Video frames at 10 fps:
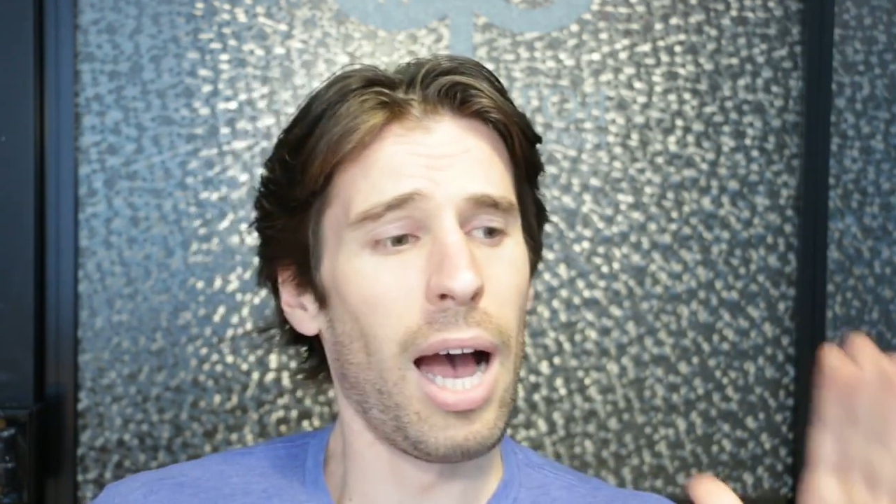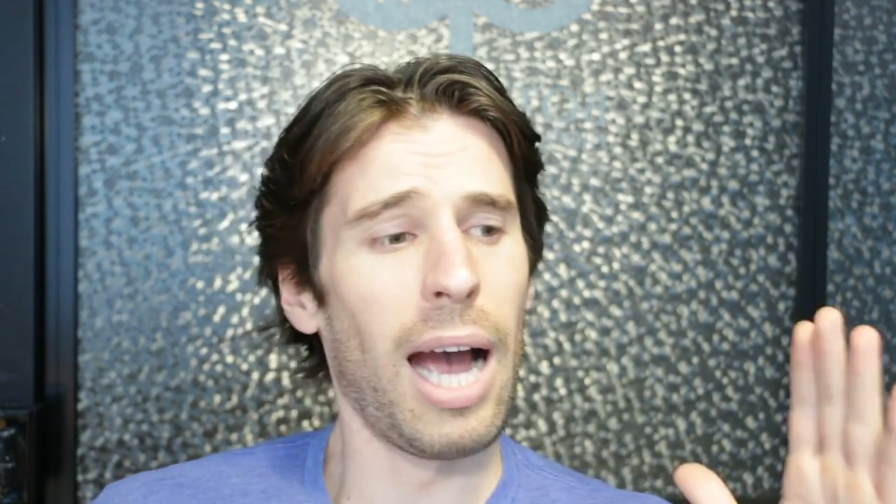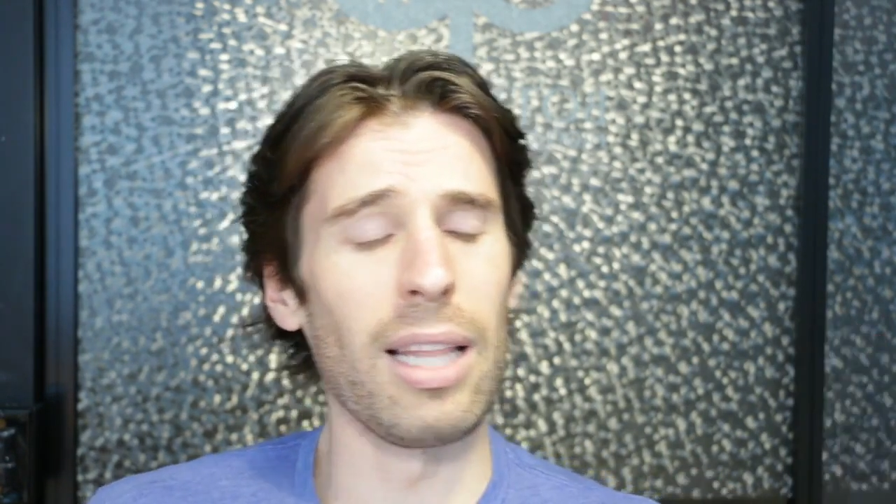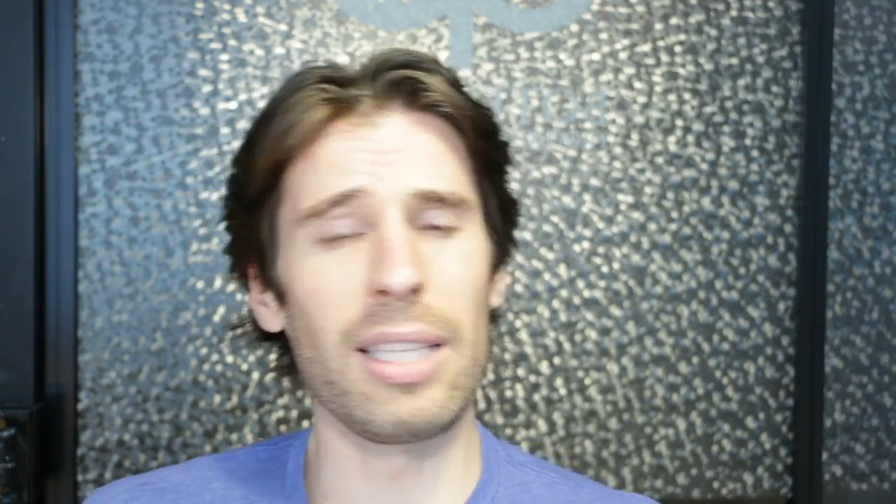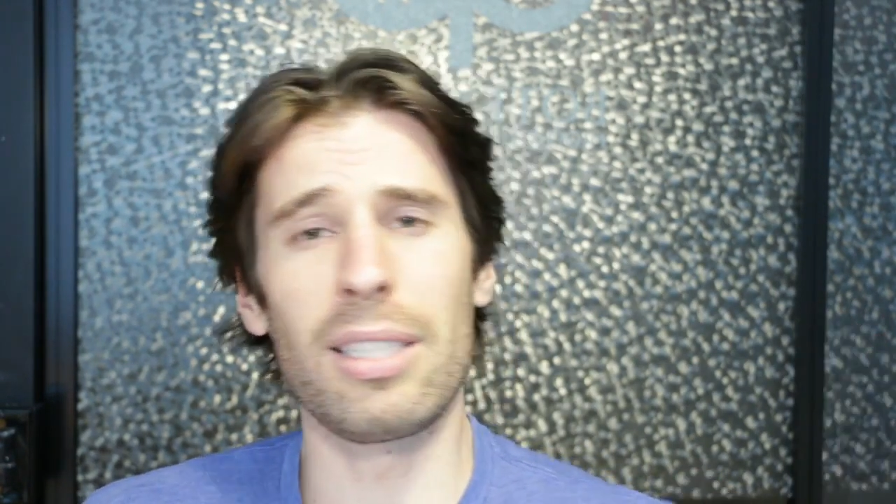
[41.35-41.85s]

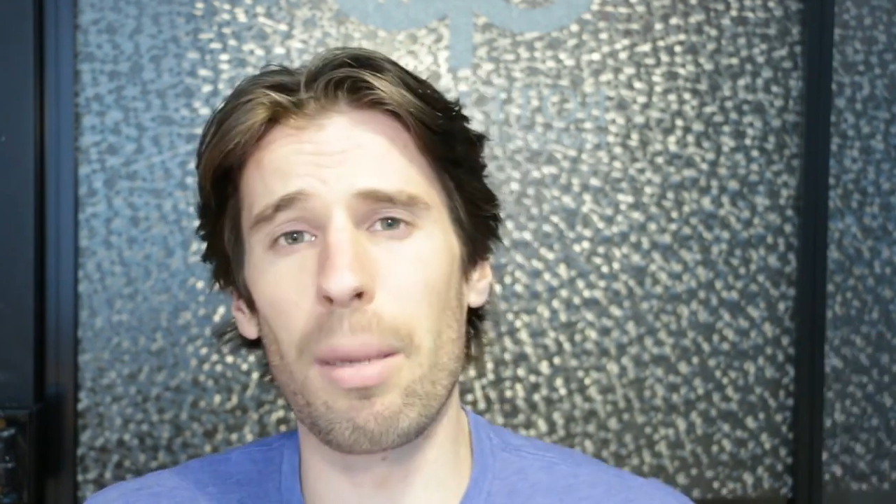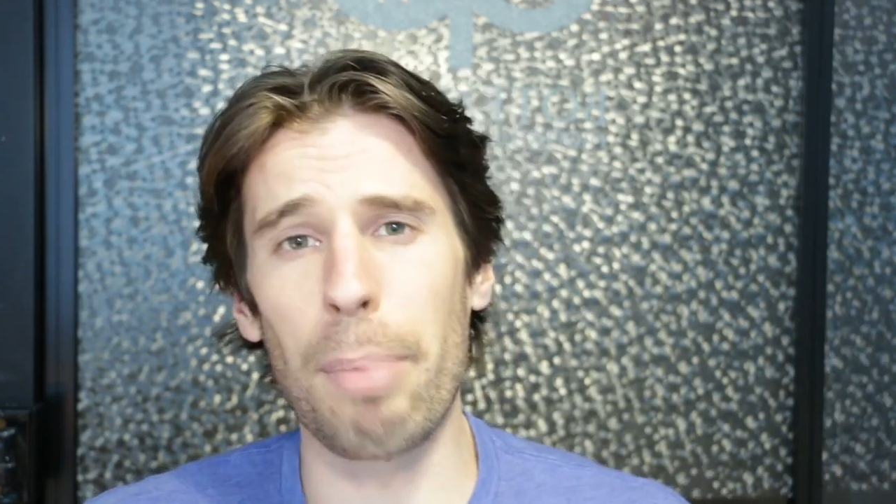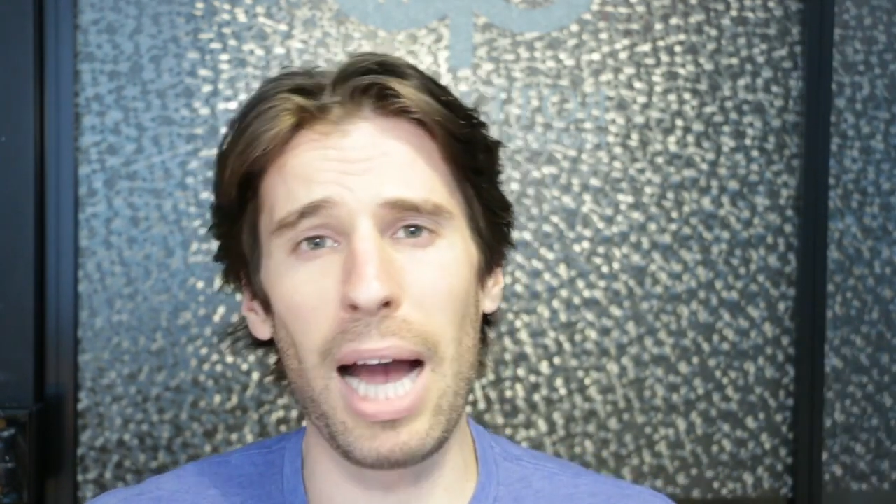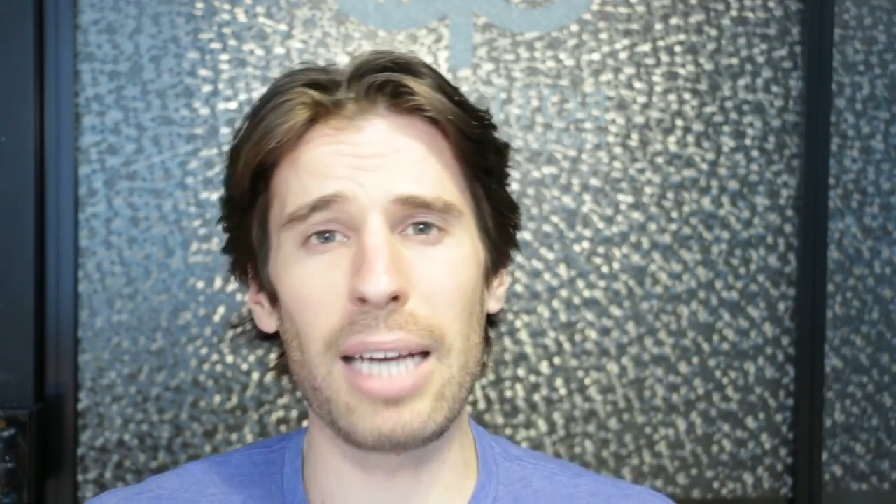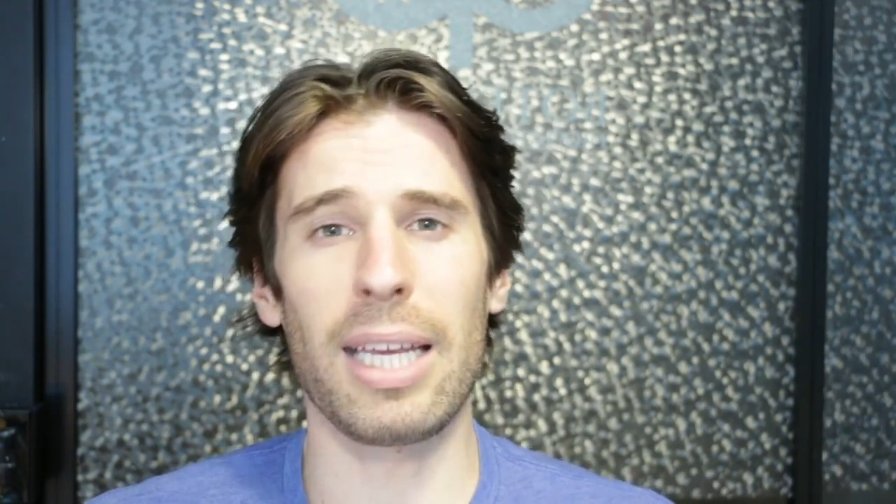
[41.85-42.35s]
I listen to
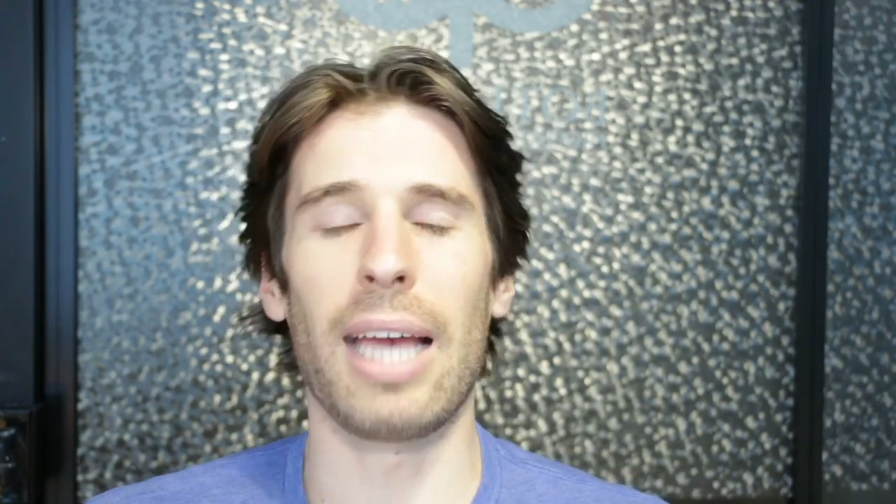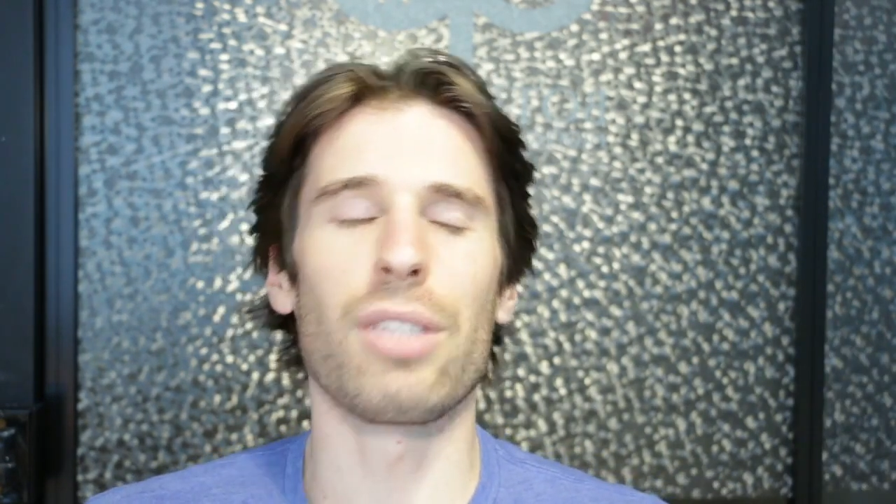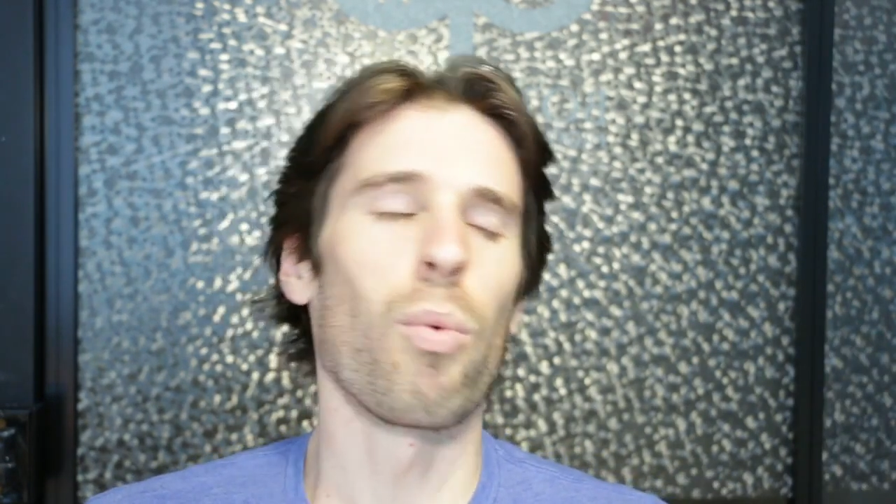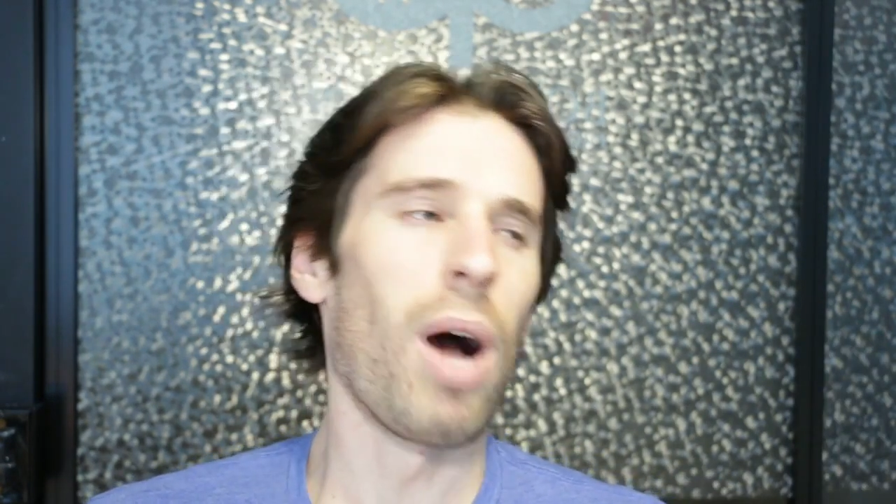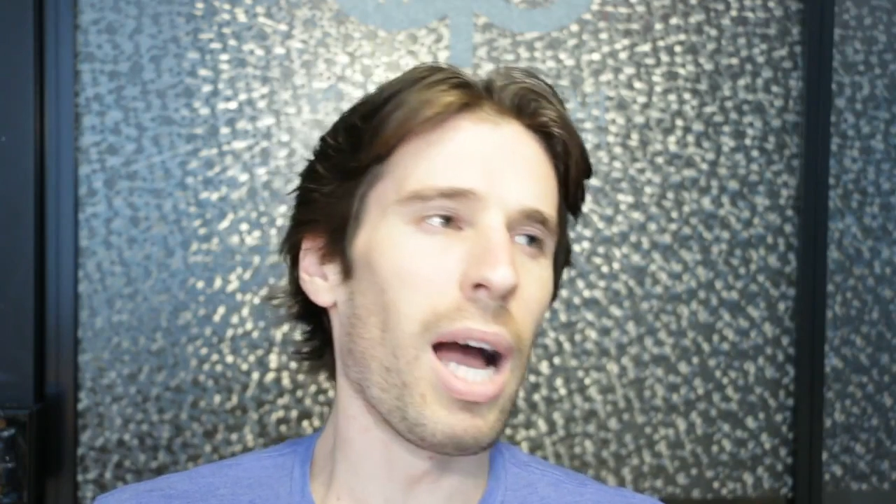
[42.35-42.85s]

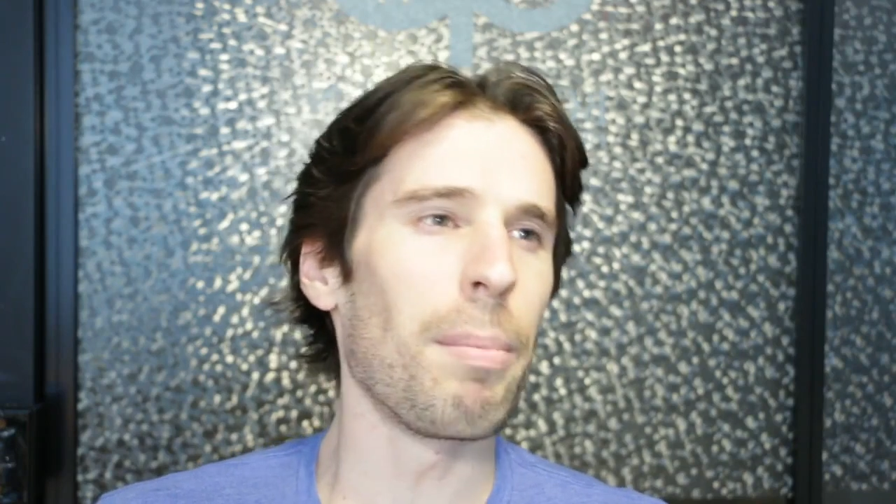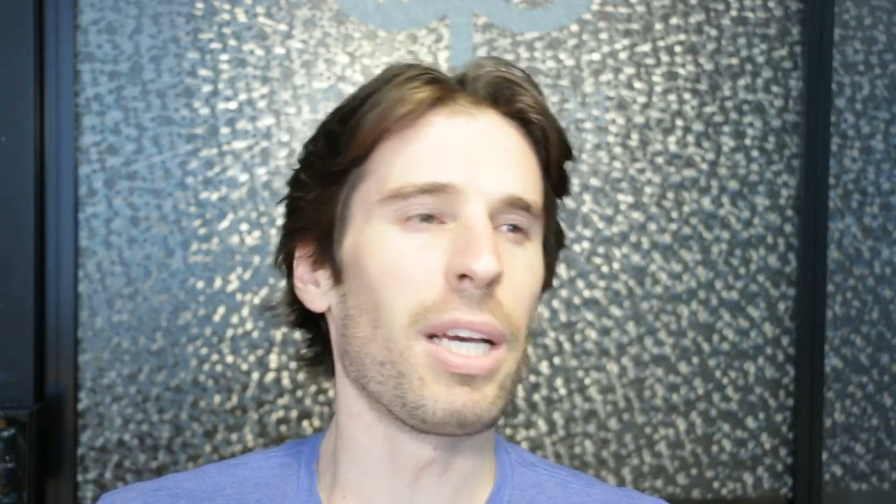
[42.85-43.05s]
podcasts. Why?